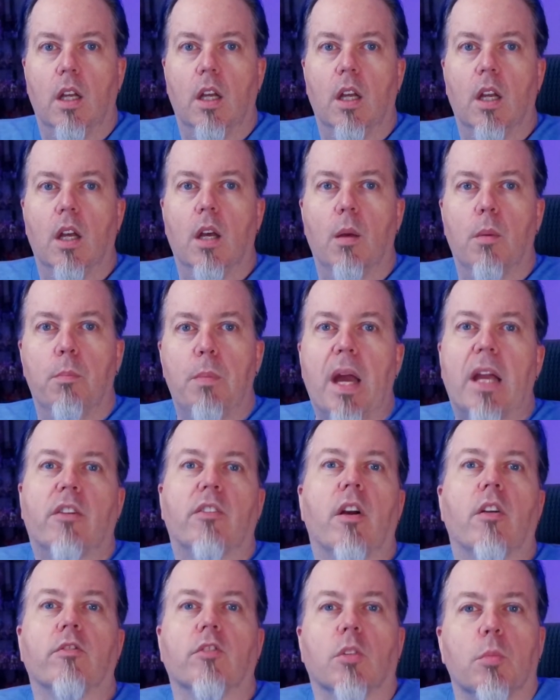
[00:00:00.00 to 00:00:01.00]

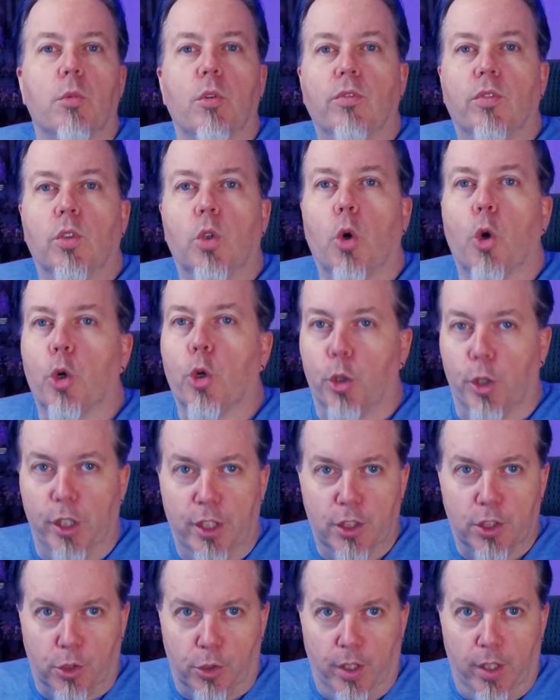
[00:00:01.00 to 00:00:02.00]
Background removal or green
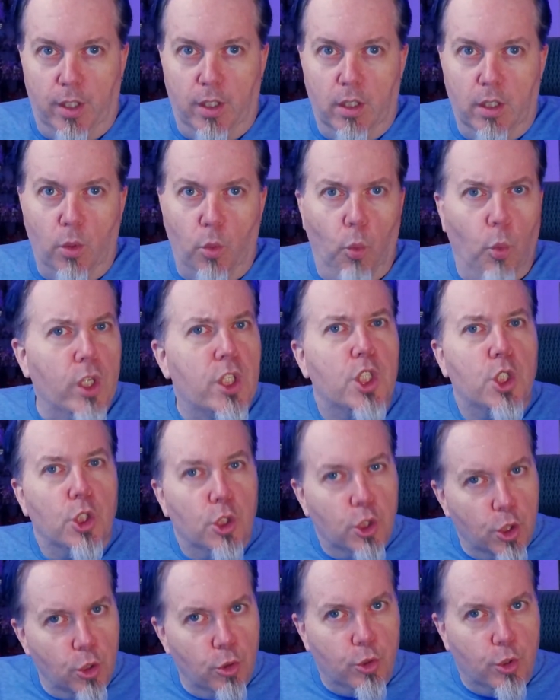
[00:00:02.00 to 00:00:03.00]
screen? Which should
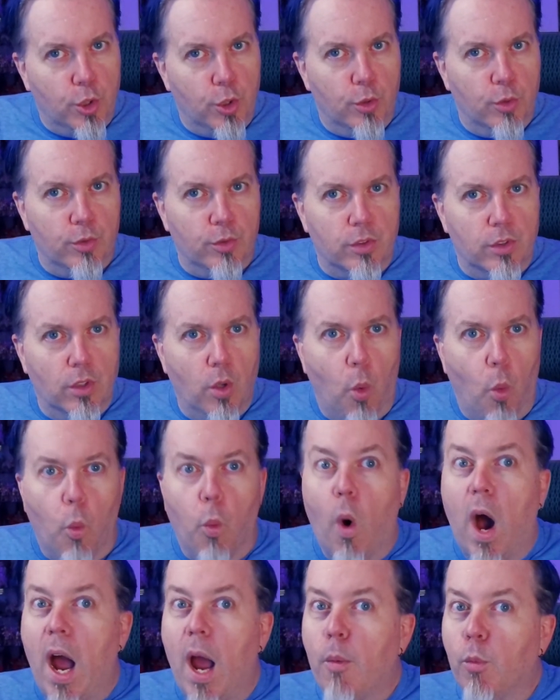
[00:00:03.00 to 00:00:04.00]
you choose?
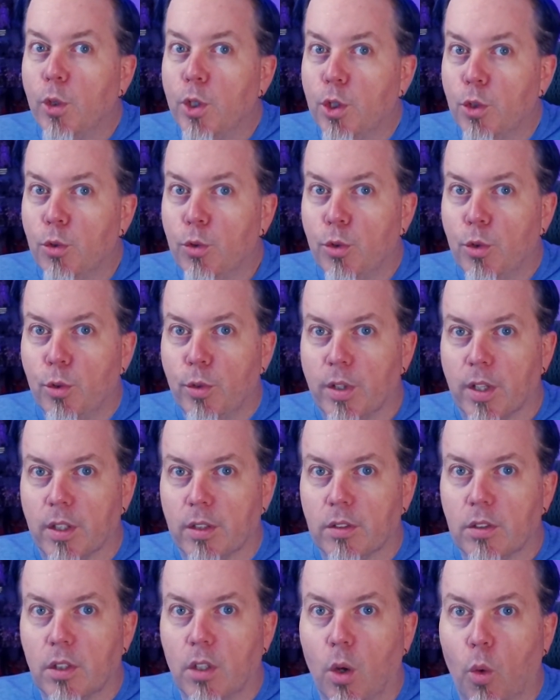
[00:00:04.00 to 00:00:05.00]
Why would you do this?
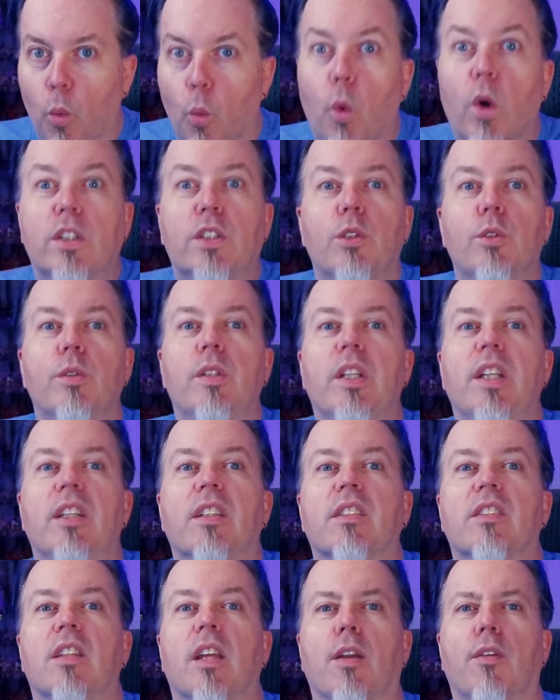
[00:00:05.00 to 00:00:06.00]
What do you need to
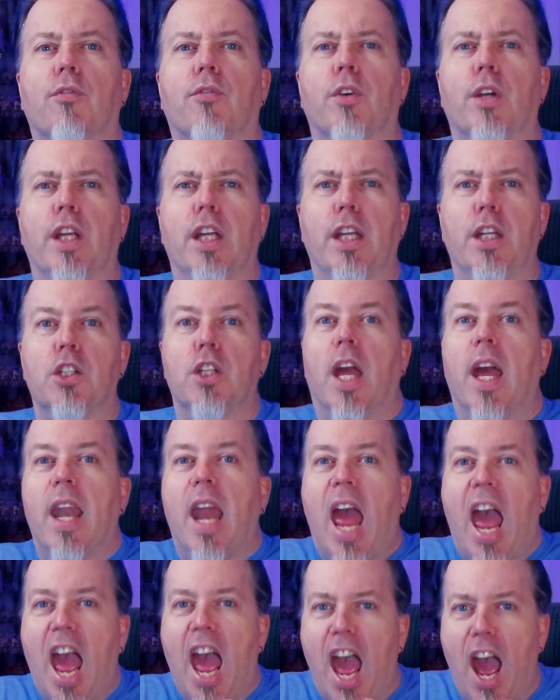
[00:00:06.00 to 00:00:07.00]
set up for each, and
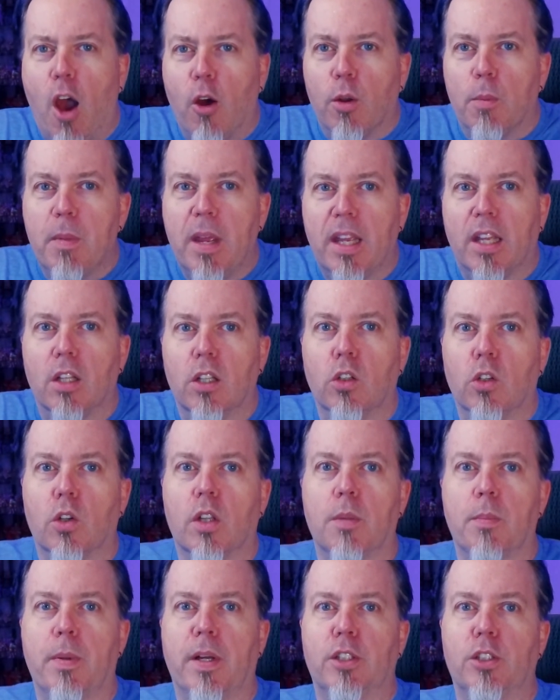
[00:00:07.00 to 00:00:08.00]
how to make it look the
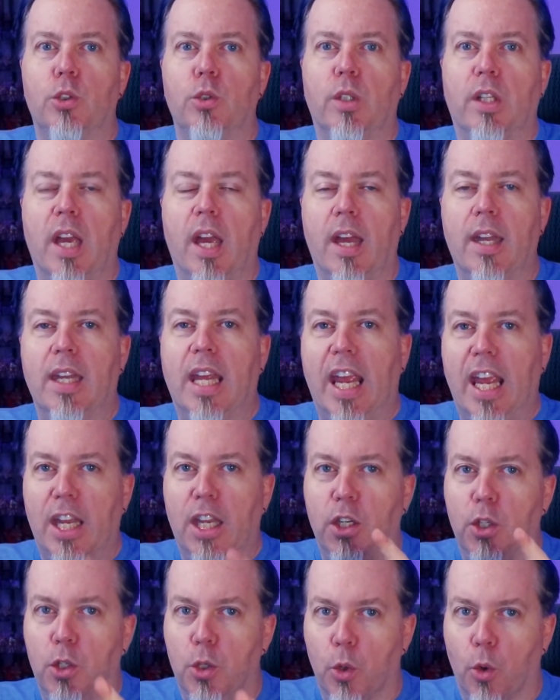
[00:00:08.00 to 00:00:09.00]
best you can in
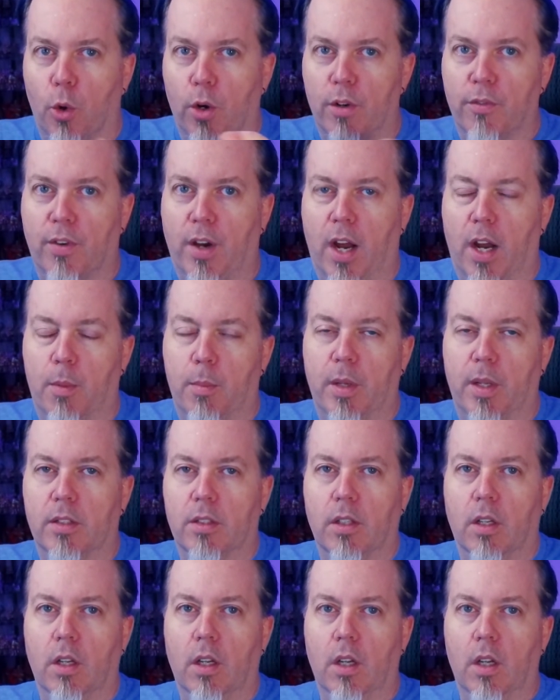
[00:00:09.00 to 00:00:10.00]
your environment?
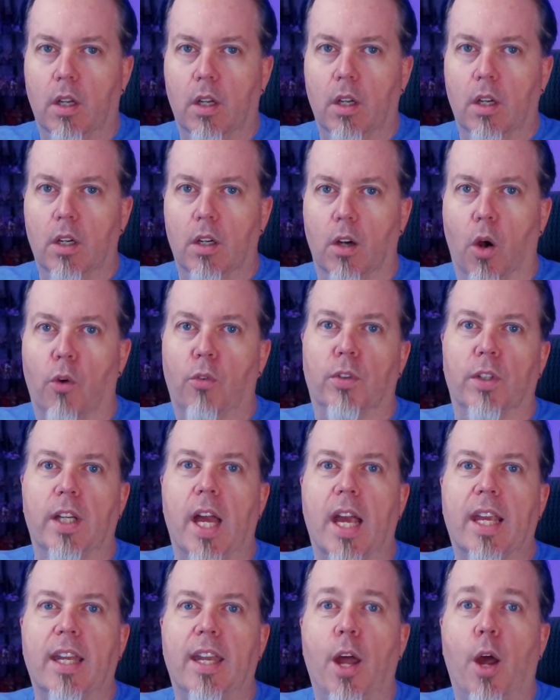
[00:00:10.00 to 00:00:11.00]
Hopefully I
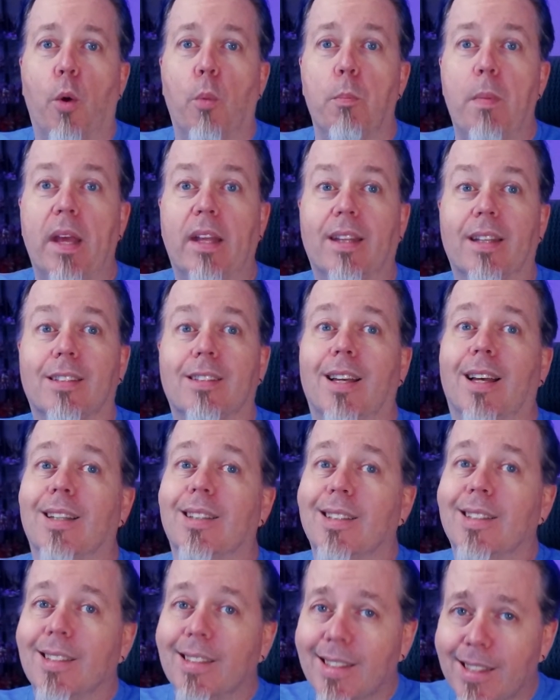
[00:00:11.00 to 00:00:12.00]
can help make this a
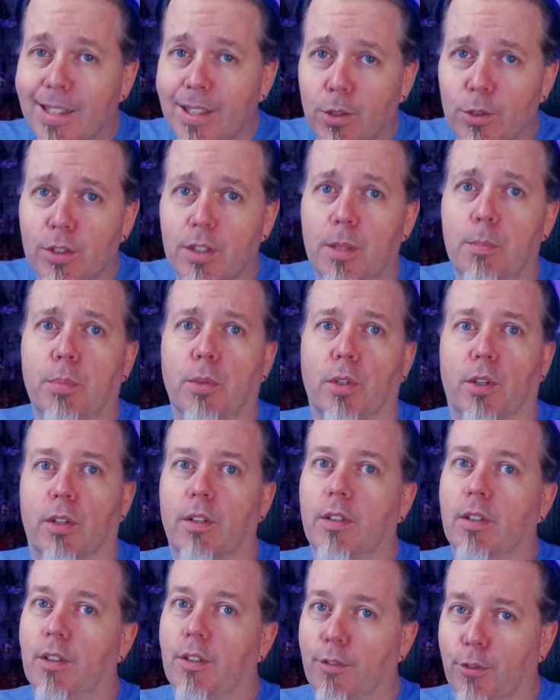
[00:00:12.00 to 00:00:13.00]
little simpler
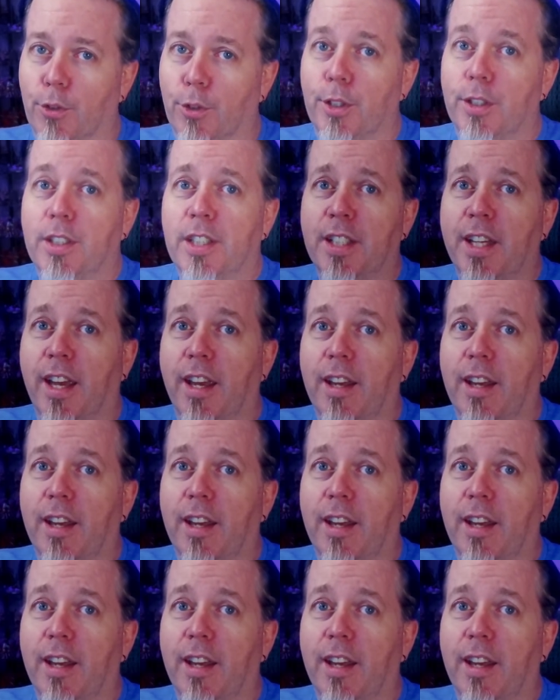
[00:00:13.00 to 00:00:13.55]
for you today.